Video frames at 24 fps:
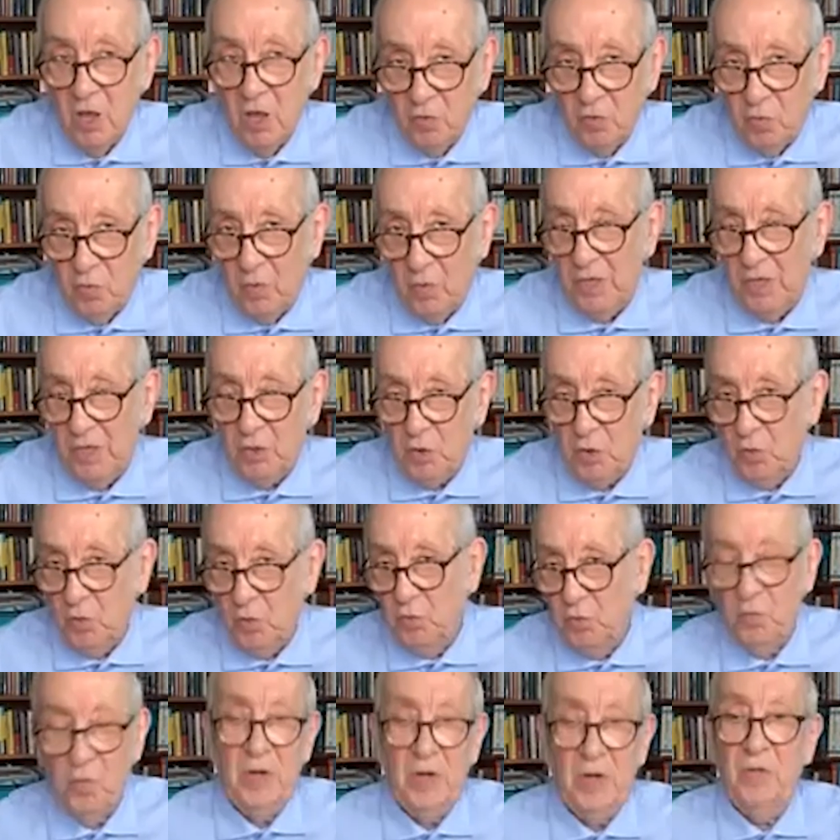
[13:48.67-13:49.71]

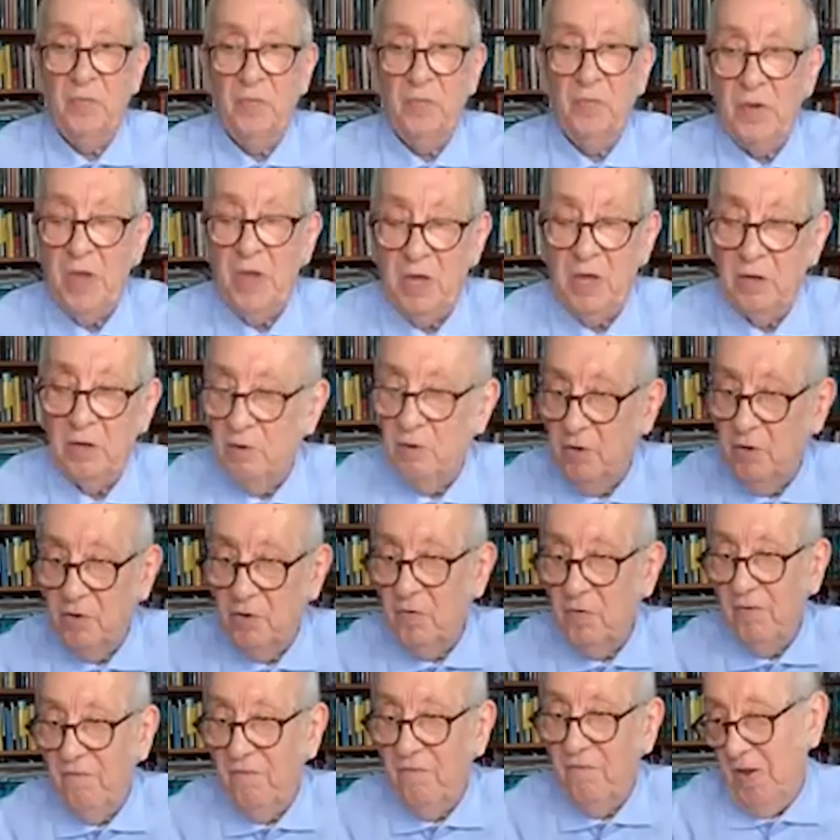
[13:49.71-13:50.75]
2300
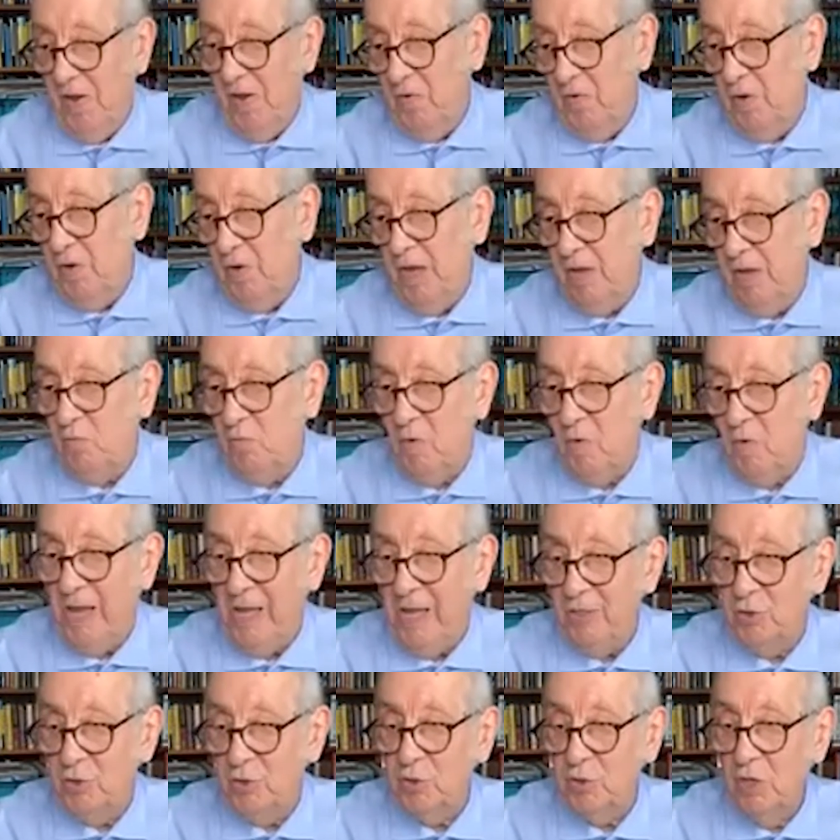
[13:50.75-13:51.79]
degree Fahrenheit
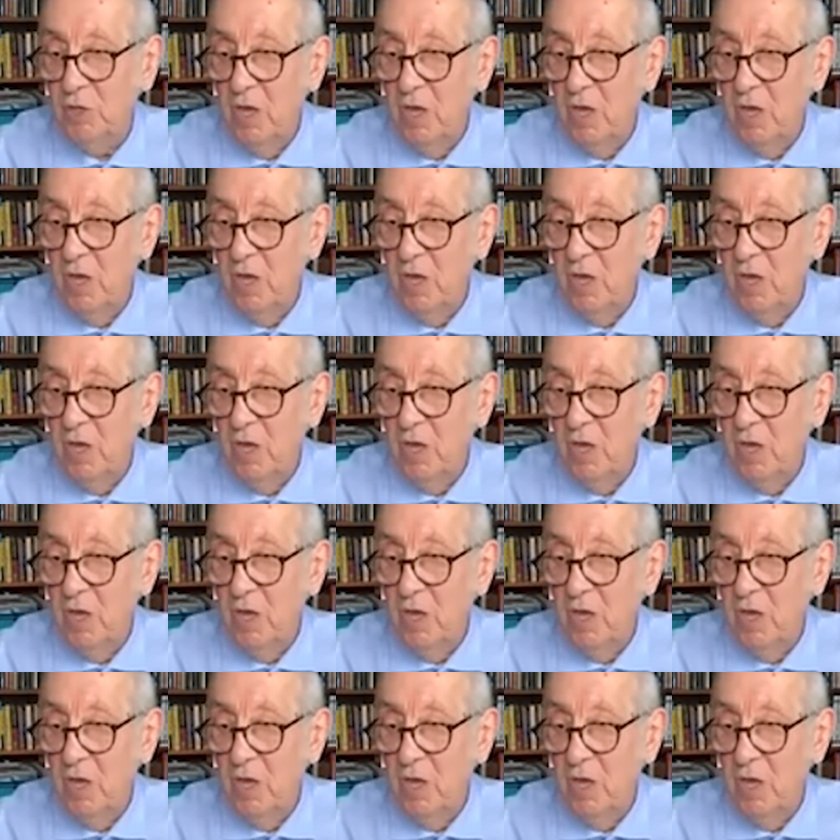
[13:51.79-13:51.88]
range.